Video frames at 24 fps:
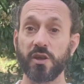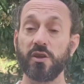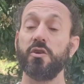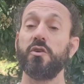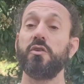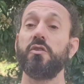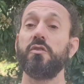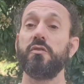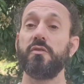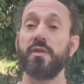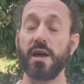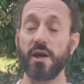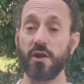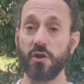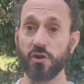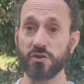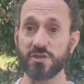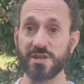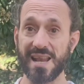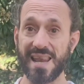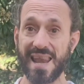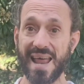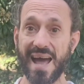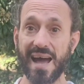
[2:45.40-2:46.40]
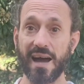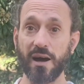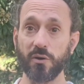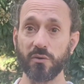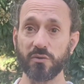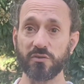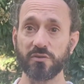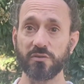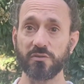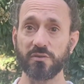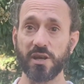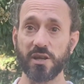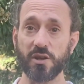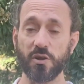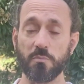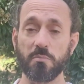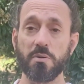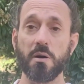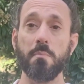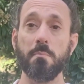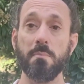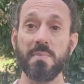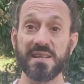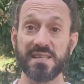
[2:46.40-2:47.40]
You know, they are not allowed, they're not
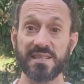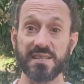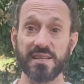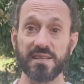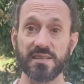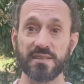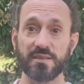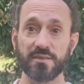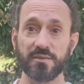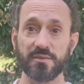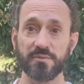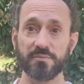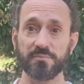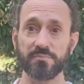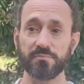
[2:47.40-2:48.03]
permitted.